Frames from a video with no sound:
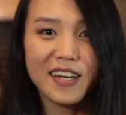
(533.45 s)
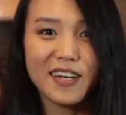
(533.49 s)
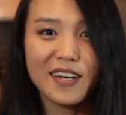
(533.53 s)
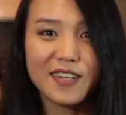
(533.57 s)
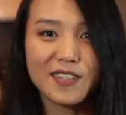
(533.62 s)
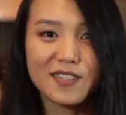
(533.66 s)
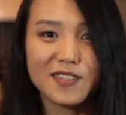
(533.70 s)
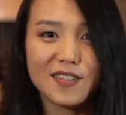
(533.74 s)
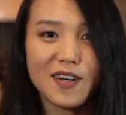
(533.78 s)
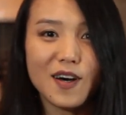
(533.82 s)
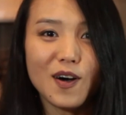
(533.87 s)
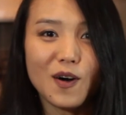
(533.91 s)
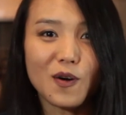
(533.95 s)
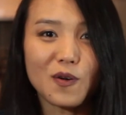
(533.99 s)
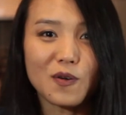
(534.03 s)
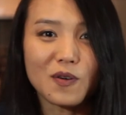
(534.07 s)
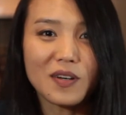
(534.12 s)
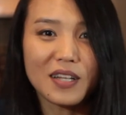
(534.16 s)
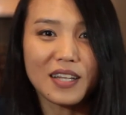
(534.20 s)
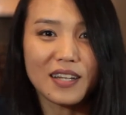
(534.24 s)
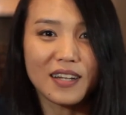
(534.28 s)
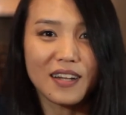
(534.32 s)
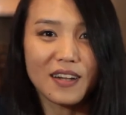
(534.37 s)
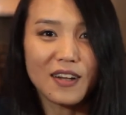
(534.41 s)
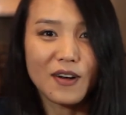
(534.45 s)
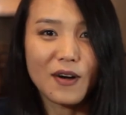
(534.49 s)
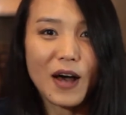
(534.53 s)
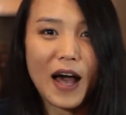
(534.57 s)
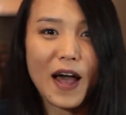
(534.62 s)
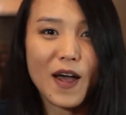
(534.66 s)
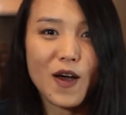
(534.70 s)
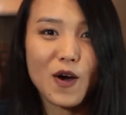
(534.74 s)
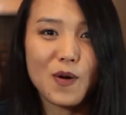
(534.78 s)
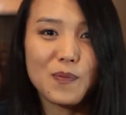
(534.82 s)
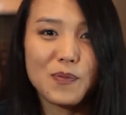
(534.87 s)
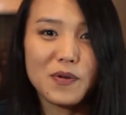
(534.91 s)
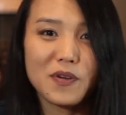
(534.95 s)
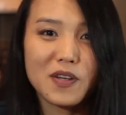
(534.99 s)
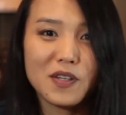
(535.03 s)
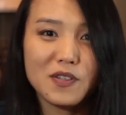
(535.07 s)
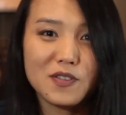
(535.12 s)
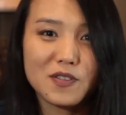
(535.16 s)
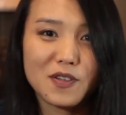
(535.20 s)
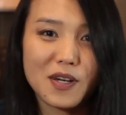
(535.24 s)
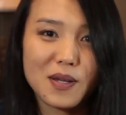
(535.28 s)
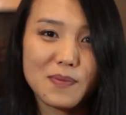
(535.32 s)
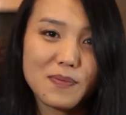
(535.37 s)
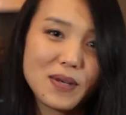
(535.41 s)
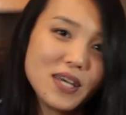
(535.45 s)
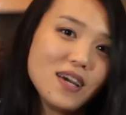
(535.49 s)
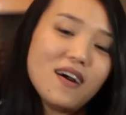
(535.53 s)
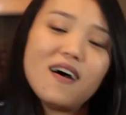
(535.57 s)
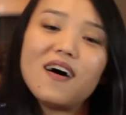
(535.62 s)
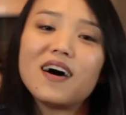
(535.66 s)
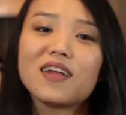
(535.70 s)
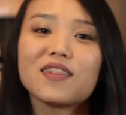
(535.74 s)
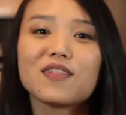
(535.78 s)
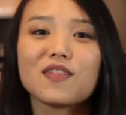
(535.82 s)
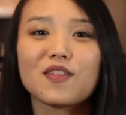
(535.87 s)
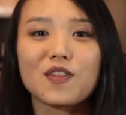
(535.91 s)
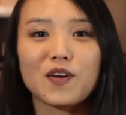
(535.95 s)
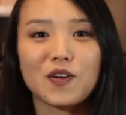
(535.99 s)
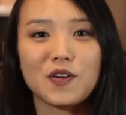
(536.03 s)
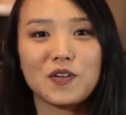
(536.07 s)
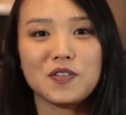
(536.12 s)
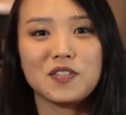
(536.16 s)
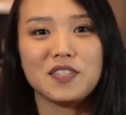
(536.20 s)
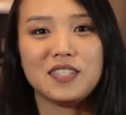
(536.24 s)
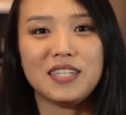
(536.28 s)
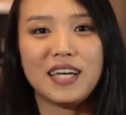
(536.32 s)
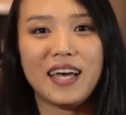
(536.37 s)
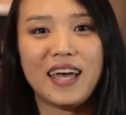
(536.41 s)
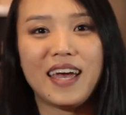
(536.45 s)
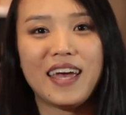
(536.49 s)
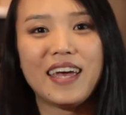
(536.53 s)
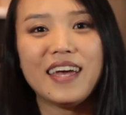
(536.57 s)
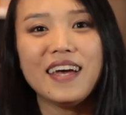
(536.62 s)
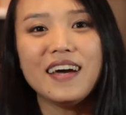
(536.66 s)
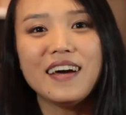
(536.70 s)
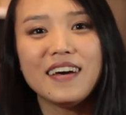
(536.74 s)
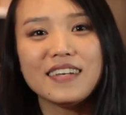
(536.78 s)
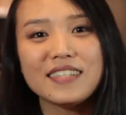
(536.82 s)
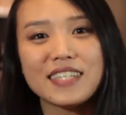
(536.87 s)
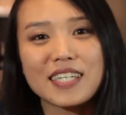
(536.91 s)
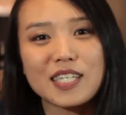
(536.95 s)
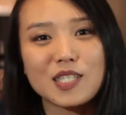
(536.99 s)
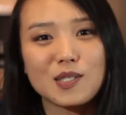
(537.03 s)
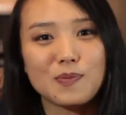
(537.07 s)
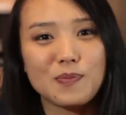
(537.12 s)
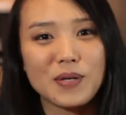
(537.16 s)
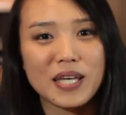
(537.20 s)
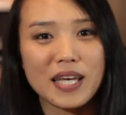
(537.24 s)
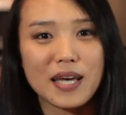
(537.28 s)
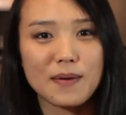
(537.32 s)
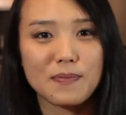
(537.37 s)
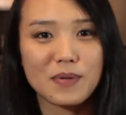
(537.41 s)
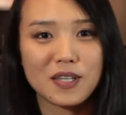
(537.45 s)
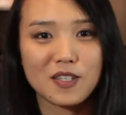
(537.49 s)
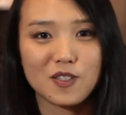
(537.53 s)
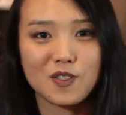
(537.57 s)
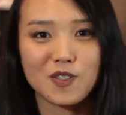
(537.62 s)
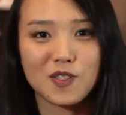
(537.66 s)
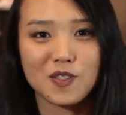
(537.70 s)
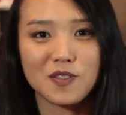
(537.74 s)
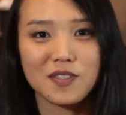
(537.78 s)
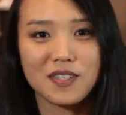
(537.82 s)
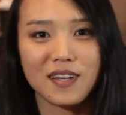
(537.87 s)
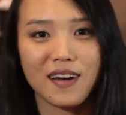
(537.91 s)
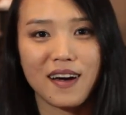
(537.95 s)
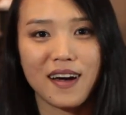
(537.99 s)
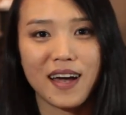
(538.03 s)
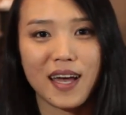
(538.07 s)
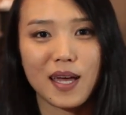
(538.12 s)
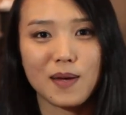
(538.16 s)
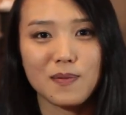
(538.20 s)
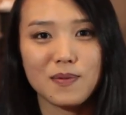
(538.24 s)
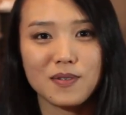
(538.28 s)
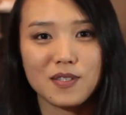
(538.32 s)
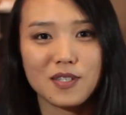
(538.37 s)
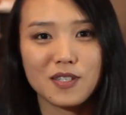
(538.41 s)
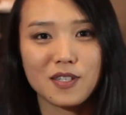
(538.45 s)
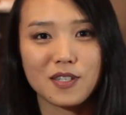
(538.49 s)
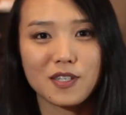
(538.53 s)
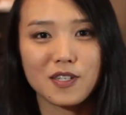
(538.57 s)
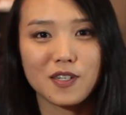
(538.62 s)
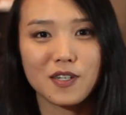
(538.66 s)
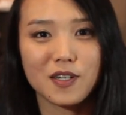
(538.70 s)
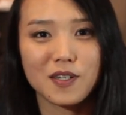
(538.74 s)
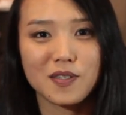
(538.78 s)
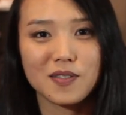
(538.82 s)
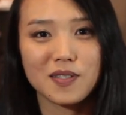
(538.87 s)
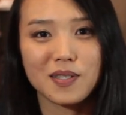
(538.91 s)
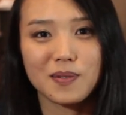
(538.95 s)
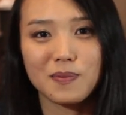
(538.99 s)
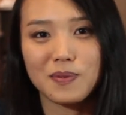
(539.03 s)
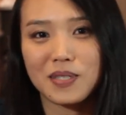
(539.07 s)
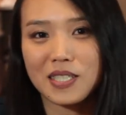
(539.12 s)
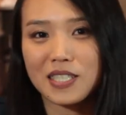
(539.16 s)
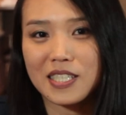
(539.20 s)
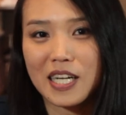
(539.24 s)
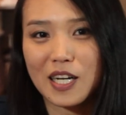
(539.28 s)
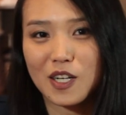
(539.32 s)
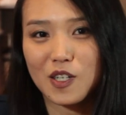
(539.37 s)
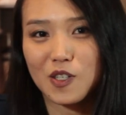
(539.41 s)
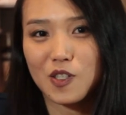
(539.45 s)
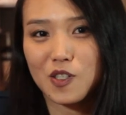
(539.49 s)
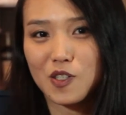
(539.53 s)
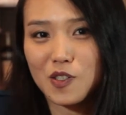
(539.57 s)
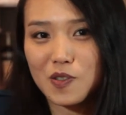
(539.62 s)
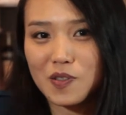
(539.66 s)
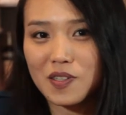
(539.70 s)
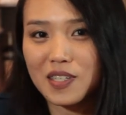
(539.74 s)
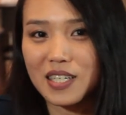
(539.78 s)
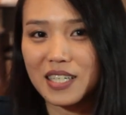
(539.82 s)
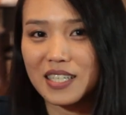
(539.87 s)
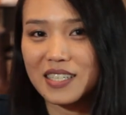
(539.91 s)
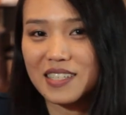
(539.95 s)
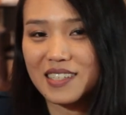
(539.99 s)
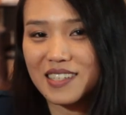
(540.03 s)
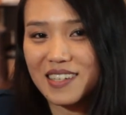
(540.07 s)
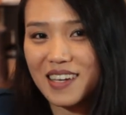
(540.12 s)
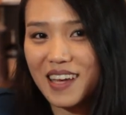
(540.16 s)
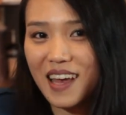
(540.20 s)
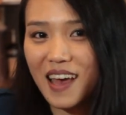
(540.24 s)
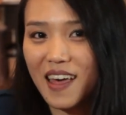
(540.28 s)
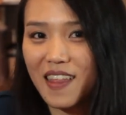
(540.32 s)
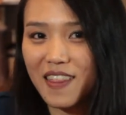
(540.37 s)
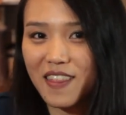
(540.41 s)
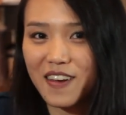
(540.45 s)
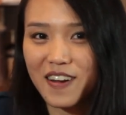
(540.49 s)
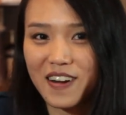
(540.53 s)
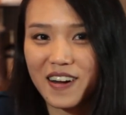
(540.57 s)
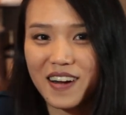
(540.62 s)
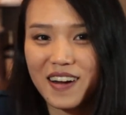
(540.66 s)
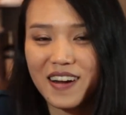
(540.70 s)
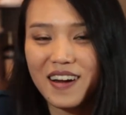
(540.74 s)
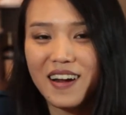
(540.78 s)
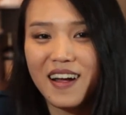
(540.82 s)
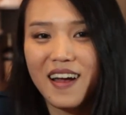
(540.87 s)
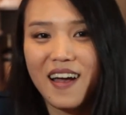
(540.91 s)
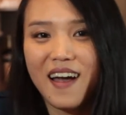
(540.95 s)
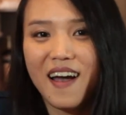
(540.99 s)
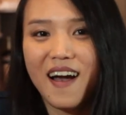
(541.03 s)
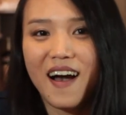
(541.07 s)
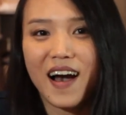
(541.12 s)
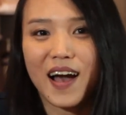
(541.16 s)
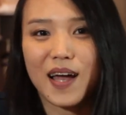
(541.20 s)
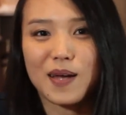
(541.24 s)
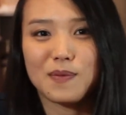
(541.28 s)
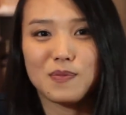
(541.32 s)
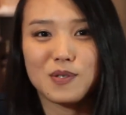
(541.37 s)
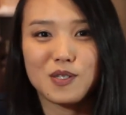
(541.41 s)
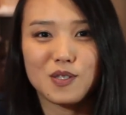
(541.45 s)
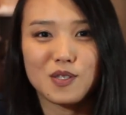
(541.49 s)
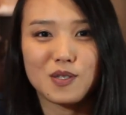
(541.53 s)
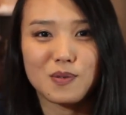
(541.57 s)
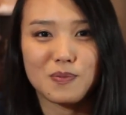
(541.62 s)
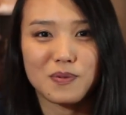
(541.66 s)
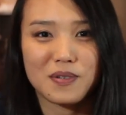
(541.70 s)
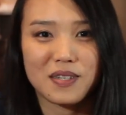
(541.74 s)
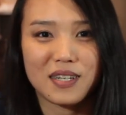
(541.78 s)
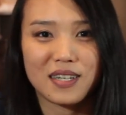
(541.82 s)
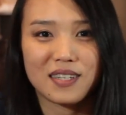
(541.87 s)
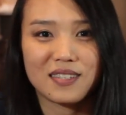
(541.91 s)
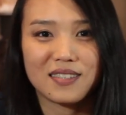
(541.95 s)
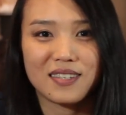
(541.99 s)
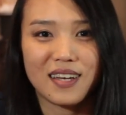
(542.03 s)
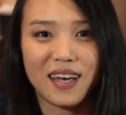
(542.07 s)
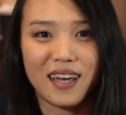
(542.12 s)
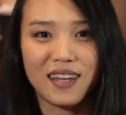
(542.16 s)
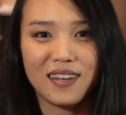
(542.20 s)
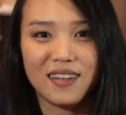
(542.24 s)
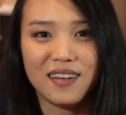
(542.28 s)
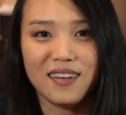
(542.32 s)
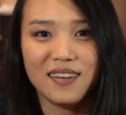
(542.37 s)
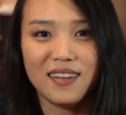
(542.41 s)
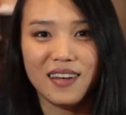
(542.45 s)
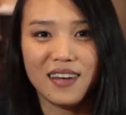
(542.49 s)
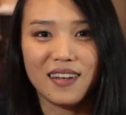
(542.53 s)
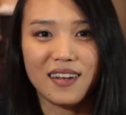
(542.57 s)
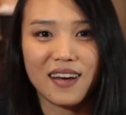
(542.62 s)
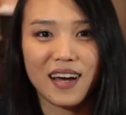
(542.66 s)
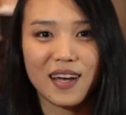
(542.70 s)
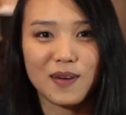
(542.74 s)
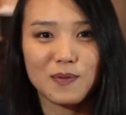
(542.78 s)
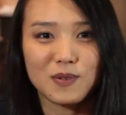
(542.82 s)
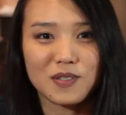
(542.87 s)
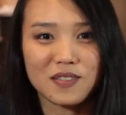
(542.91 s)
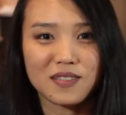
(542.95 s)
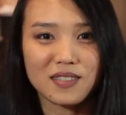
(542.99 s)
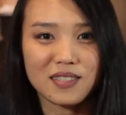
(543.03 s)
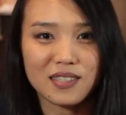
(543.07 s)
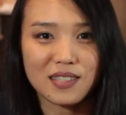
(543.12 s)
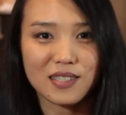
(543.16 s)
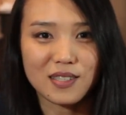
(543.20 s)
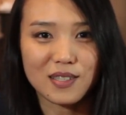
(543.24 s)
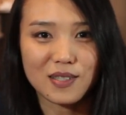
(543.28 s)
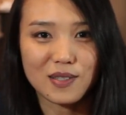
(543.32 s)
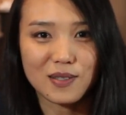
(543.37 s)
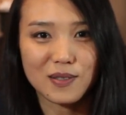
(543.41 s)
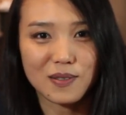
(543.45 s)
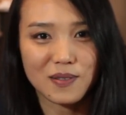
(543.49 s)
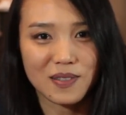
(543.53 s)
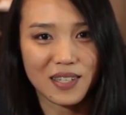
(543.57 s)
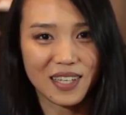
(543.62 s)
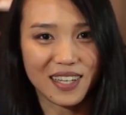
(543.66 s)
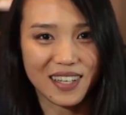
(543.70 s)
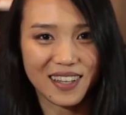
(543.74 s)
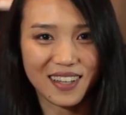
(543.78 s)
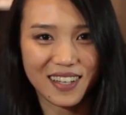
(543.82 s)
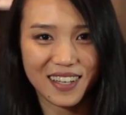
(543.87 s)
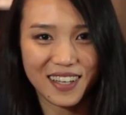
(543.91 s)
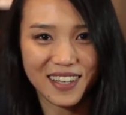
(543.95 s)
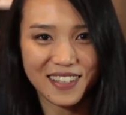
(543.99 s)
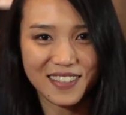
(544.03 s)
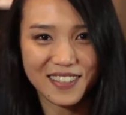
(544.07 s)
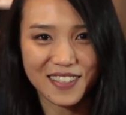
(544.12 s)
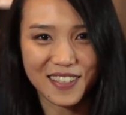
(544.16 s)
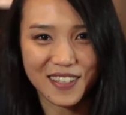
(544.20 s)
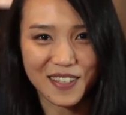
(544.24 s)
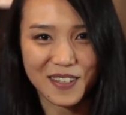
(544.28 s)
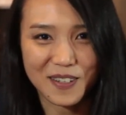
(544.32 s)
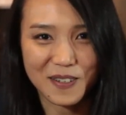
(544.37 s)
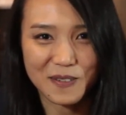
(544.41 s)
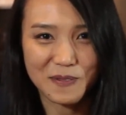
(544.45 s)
So I hope you can join me on Thursday, 6 p.m. Eastern Time, to cook some shakshuka together. I'm super excited, and I will see you in the kitchen.